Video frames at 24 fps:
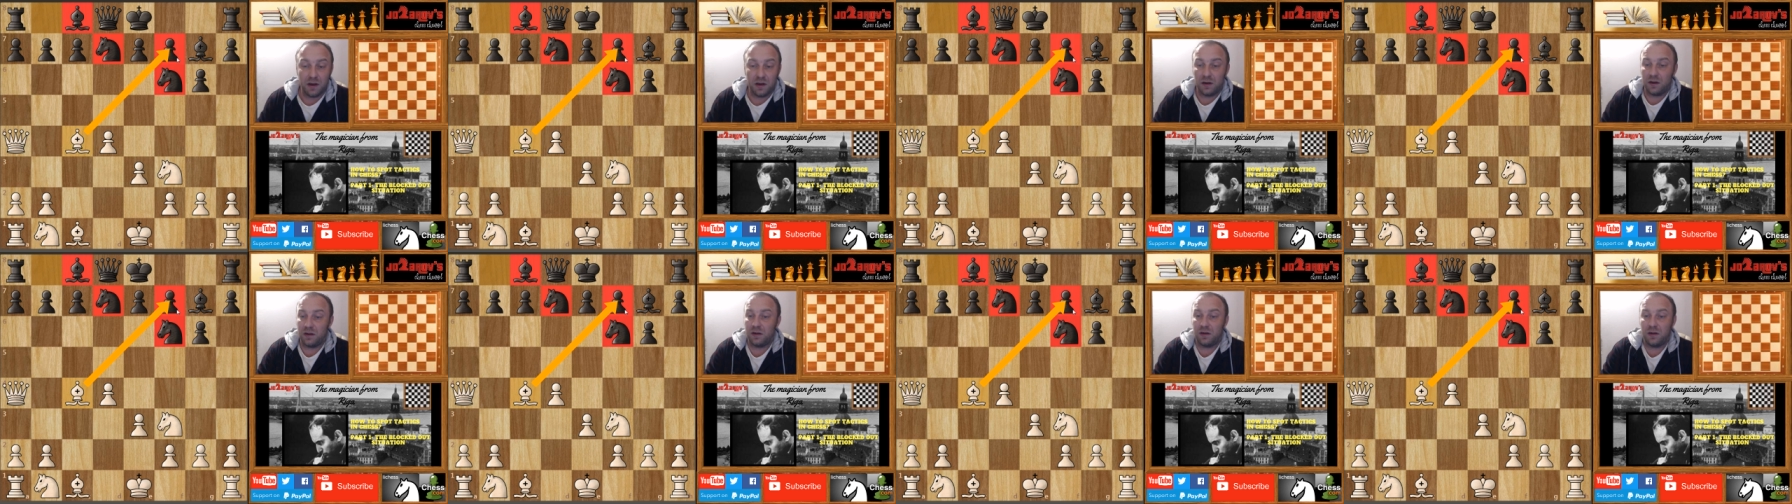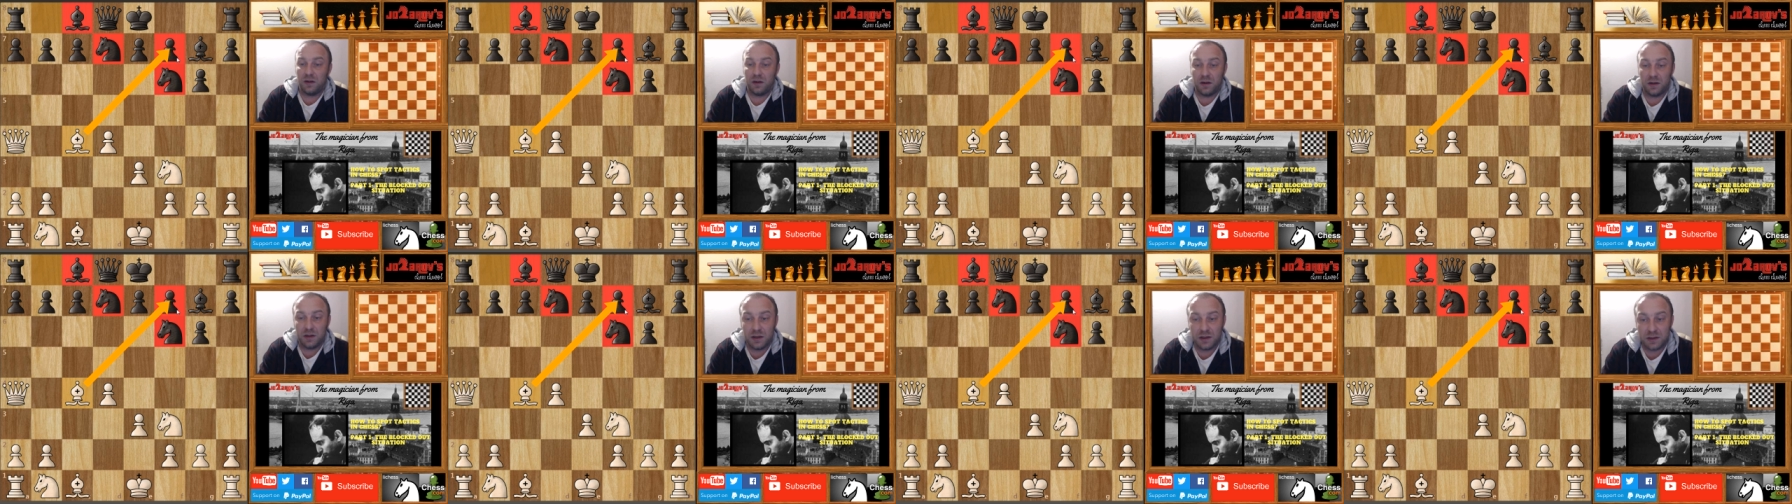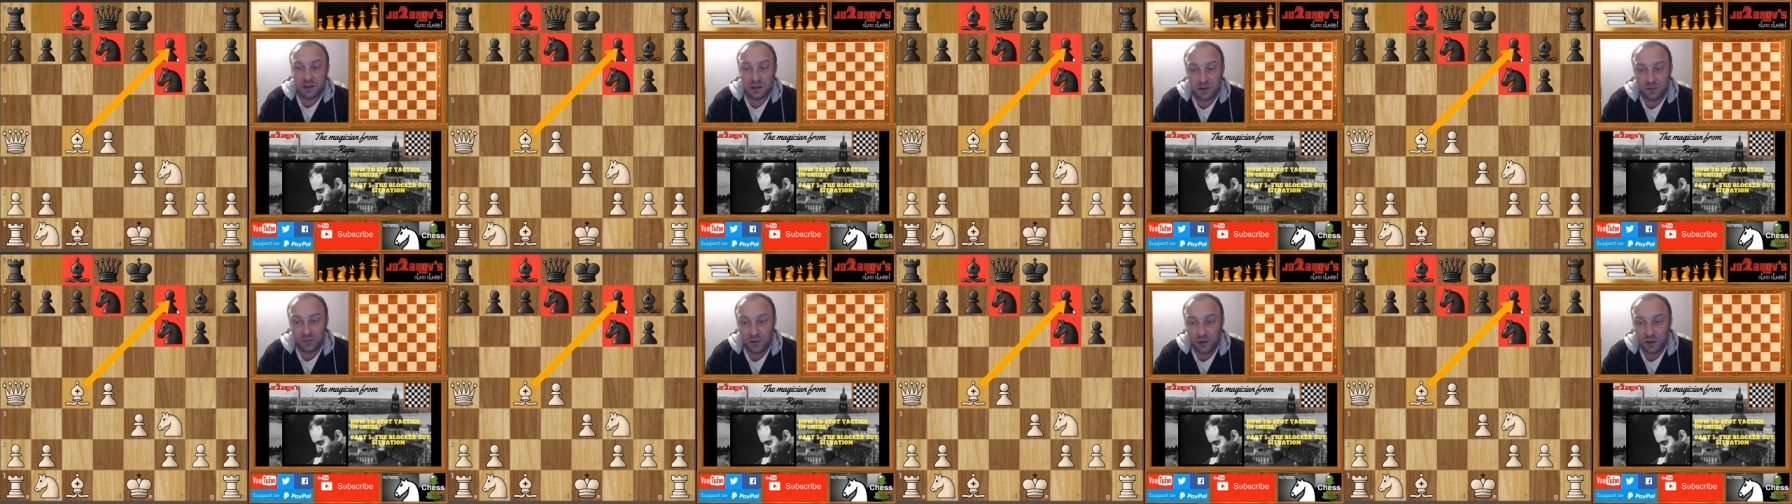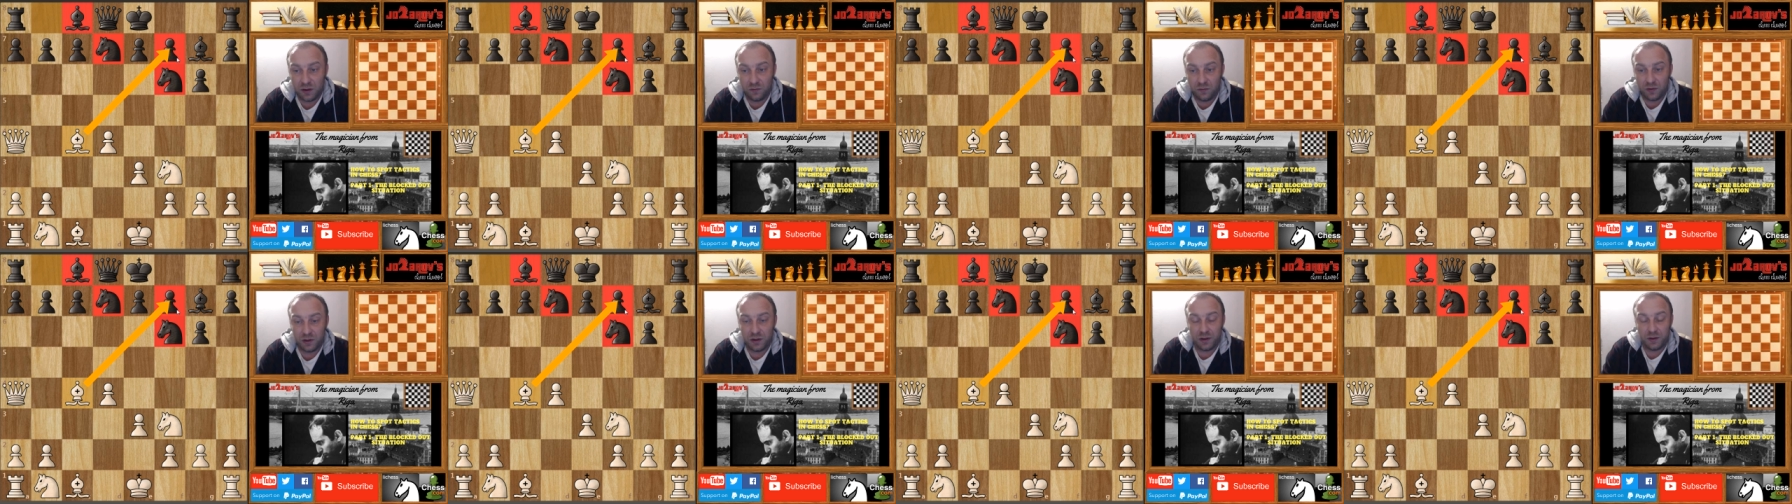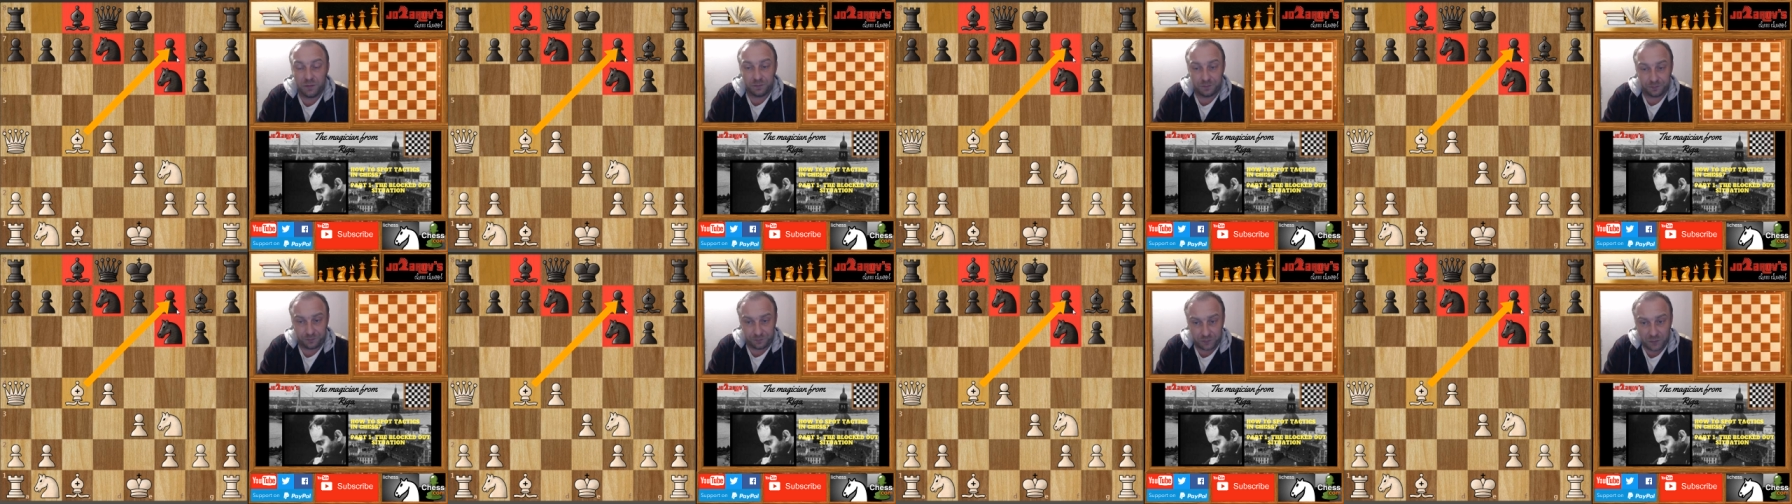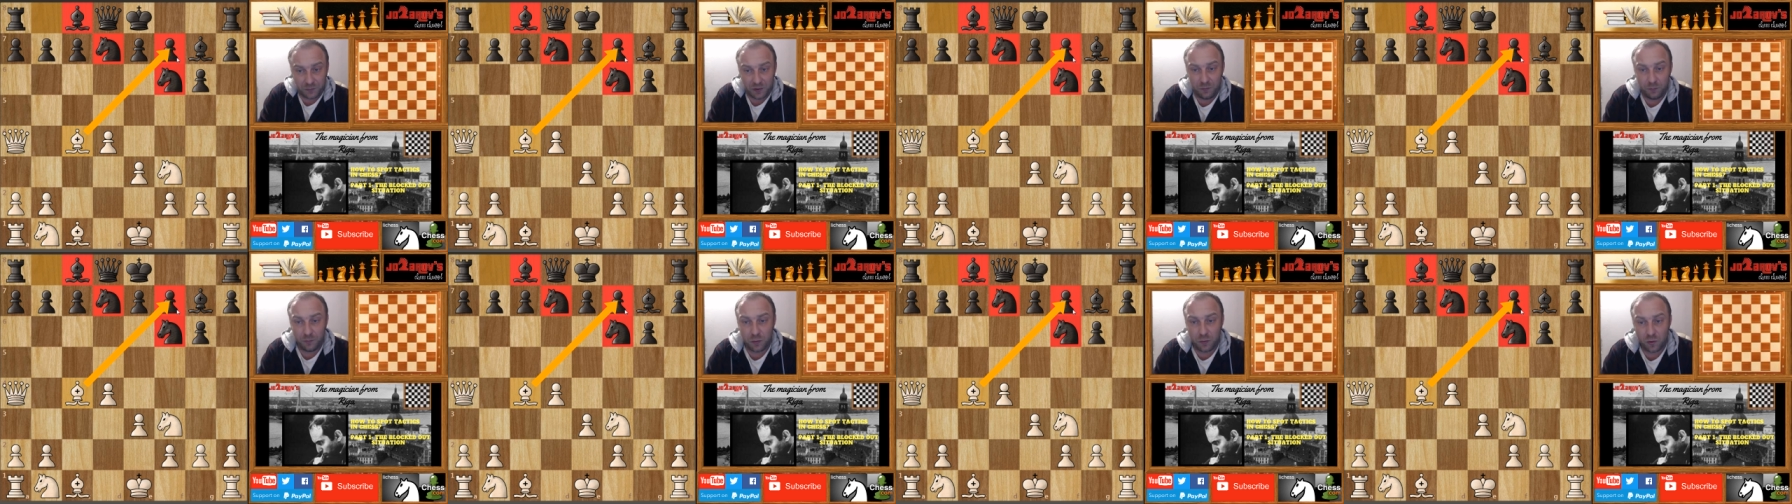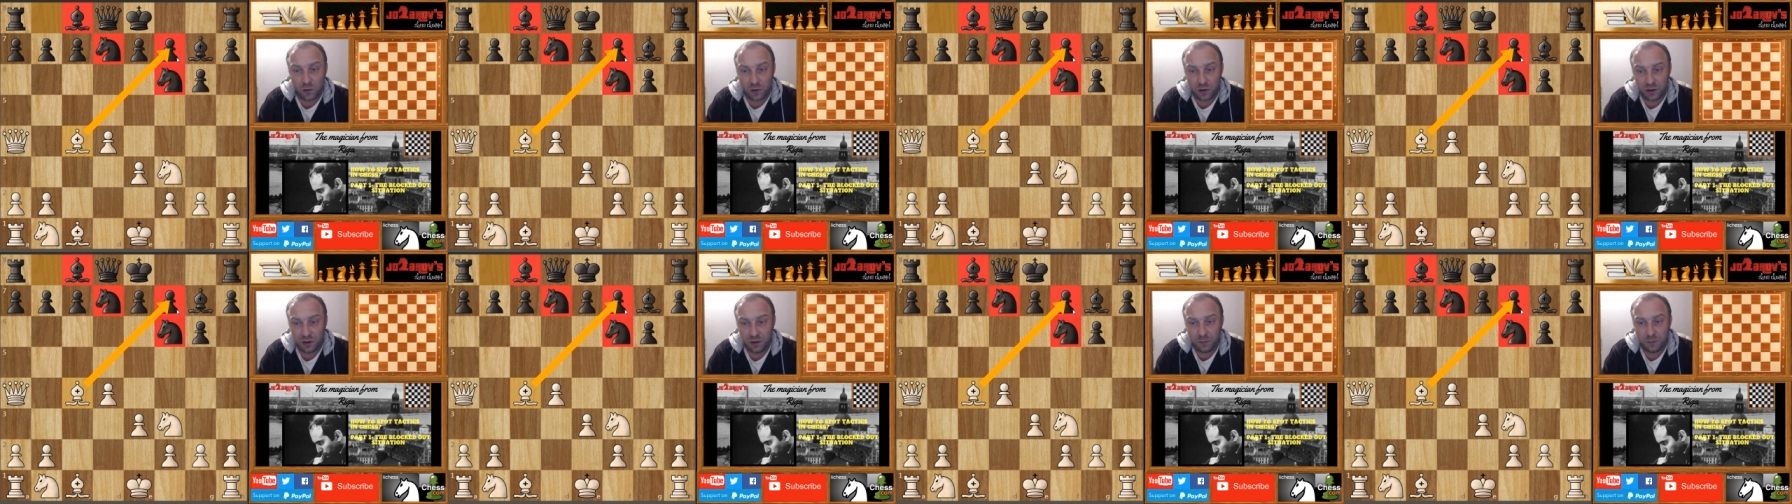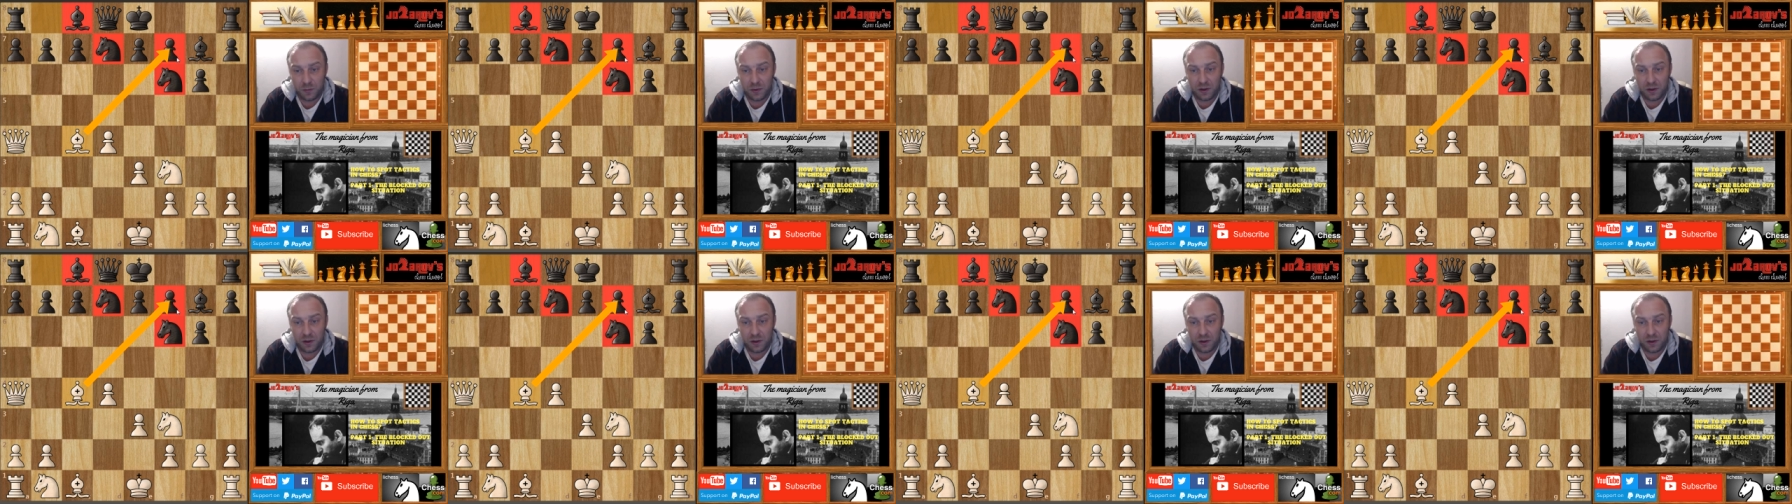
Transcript: Uh, this is really, really important